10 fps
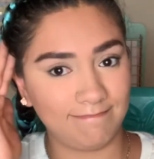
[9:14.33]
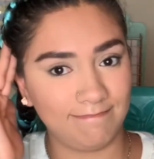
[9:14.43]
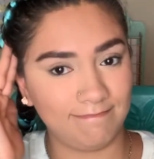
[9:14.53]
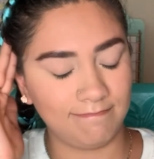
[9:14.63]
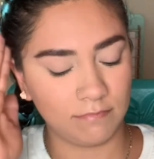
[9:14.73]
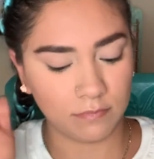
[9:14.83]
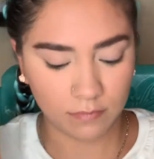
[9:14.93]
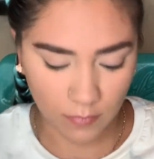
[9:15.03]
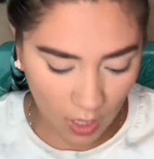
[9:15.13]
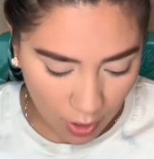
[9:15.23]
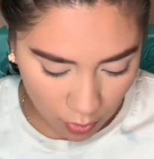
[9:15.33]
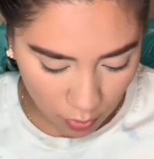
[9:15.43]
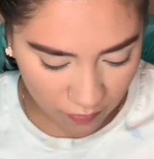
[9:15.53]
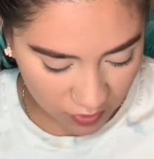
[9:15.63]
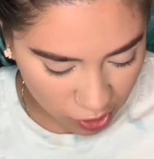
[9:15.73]
I don't know
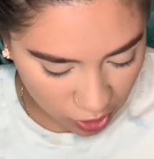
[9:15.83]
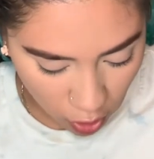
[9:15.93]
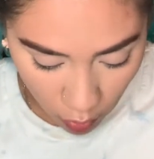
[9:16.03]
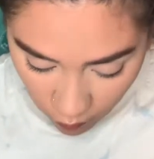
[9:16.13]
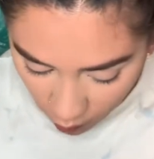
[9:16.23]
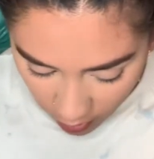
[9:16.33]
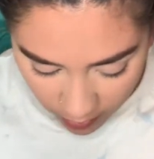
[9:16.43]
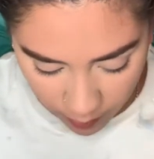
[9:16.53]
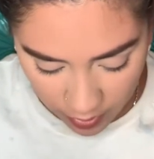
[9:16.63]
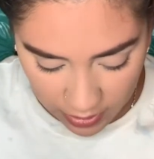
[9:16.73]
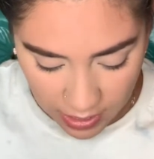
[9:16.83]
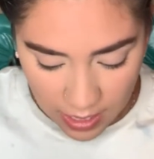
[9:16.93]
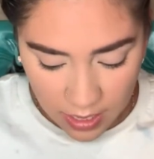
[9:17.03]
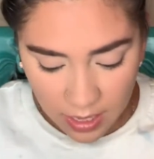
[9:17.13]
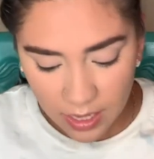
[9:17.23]
if I should go for it, but
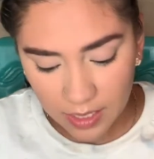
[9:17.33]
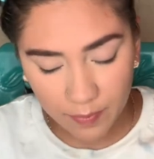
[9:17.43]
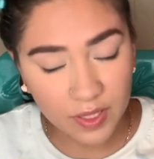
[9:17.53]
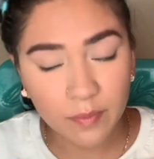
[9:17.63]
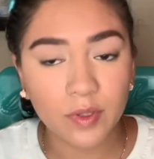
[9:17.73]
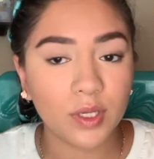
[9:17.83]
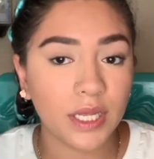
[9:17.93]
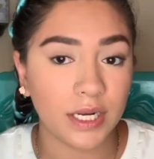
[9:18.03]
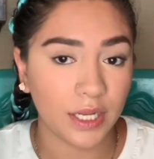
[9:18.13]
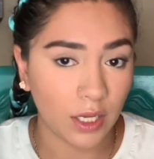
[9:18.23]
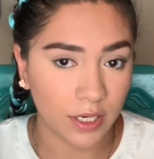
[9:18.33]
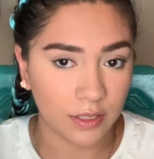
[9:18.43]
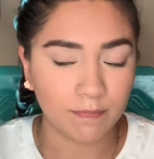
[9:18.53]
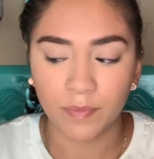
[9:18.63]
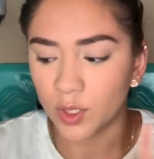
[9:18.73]
I bit the bullet and I got it.
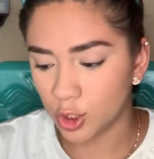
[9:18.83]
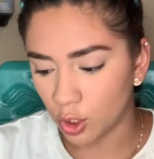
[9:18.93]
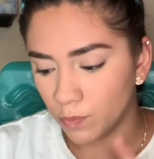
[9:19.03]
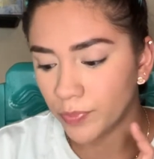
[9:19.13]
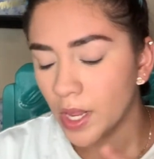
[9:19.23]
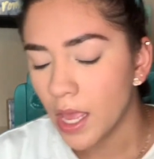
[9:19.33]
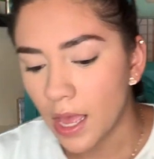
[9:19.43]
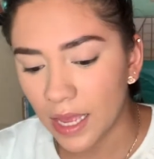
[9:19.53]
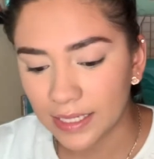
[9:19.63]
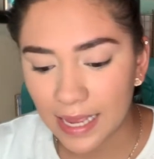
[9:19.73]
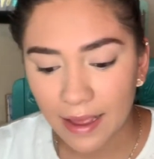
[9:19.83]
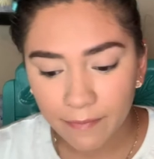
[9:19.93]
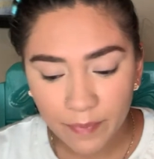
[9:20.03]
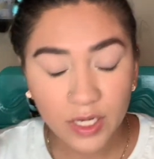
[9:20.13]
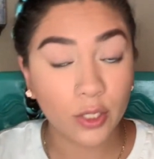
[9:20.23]
So I have
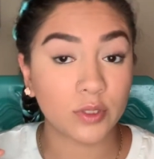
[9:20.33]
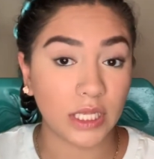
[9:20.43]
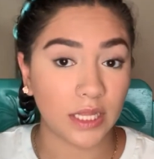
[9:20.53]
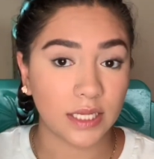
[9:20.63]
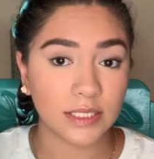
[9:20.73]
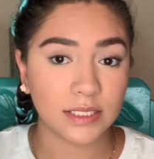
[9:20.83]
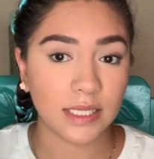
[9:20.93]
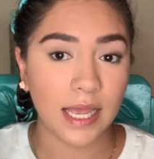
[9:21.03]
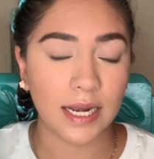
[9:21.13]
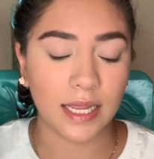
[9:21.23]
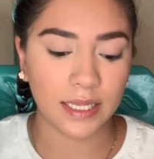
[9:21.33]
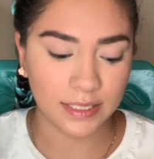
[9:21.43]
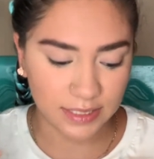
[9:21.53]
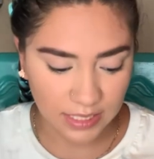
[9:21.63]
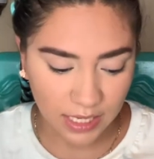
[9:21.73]
been using this, and I can
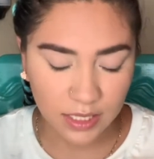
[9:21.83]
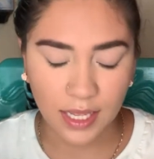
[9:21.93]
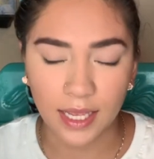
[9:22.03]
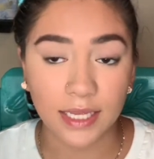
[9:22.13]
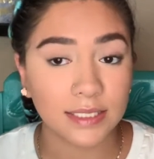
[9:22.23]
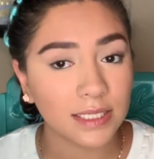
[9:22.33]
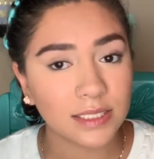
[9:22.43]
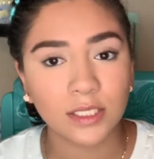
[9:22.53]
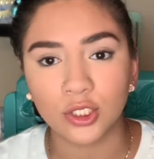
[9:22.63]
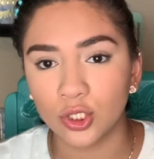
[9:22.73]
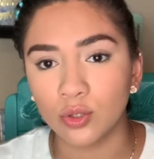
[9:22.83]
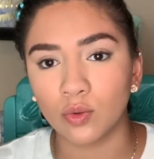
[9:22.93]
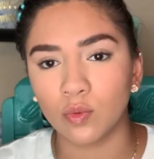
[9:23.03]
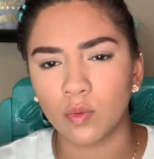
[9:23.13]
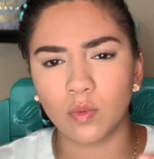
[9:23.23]
say that it doesn't do
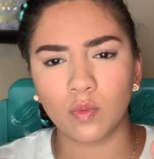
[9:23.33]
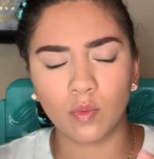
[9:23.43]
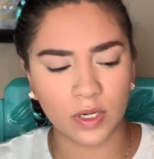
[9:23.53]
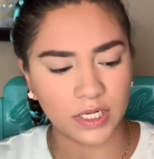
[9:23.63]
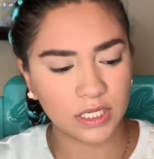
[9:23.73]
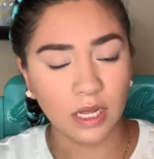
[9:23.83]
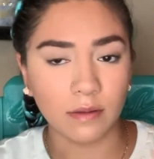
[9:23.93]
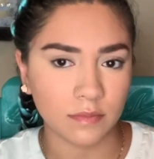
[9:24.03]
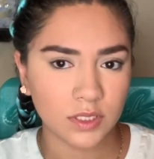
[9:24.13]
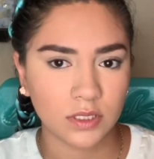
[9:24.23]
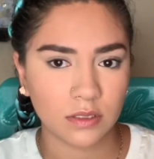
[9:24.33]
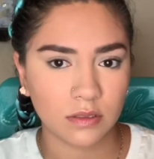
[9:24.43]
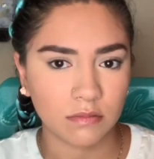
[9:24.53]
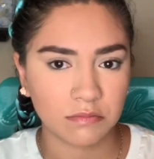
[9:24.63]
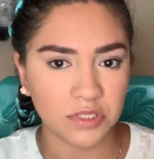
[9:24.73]
what it comes
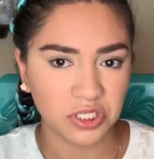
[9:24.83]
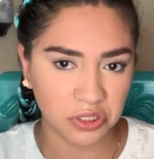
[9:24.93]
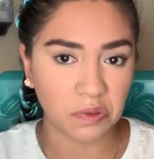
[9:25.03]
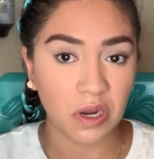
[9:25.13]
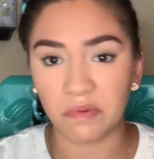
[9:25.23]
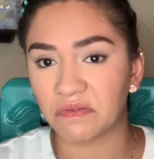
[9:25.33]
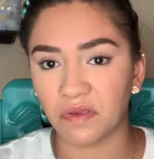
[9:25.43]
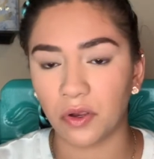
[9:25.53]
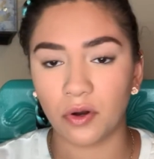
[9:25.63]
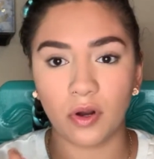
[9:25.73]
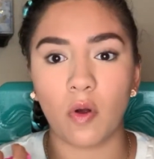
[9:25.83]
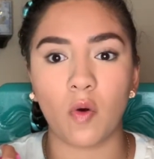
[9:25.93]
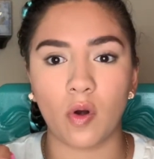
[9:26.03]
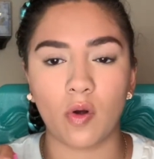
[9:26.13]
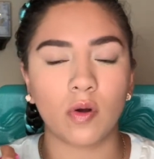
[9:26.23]
to do on my finger,
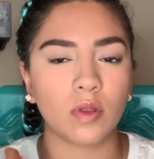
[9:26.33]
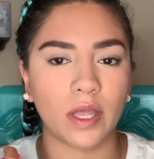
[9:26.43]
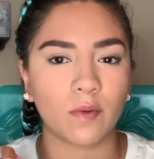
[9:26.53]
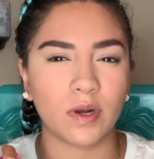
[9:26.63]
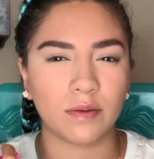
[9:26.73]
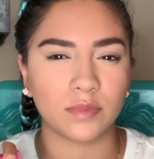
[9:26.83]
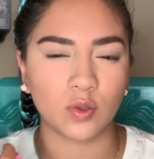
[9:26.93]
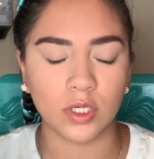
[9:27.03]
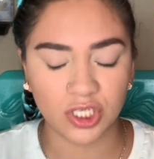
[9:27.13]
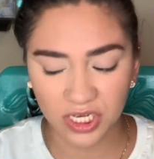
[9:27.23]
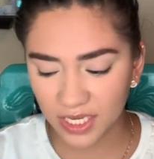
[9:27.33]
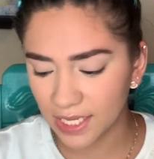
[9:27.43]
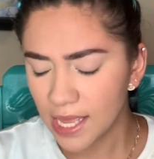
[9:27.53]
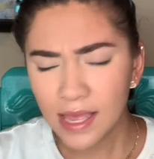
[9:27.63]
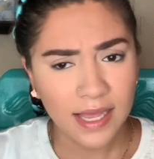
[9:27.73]
or like when I'm swatching it.
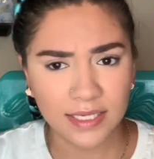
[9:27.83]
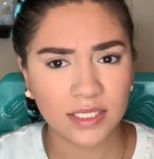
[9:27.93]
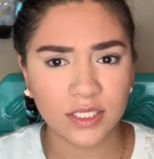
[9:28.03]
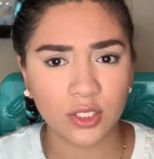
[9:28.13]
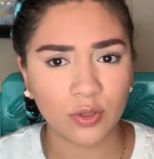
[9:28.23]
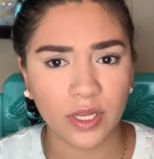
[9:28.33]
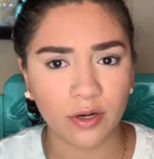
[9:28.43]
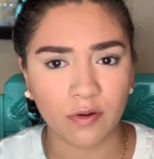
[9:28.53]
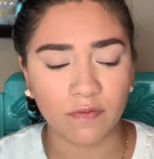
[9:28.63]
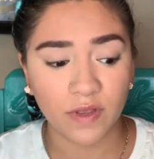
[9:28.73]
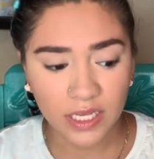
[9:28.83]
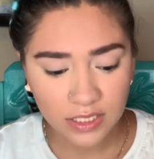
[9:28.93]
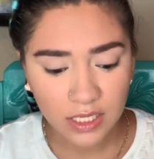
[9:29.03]
It doesn't do that on your face.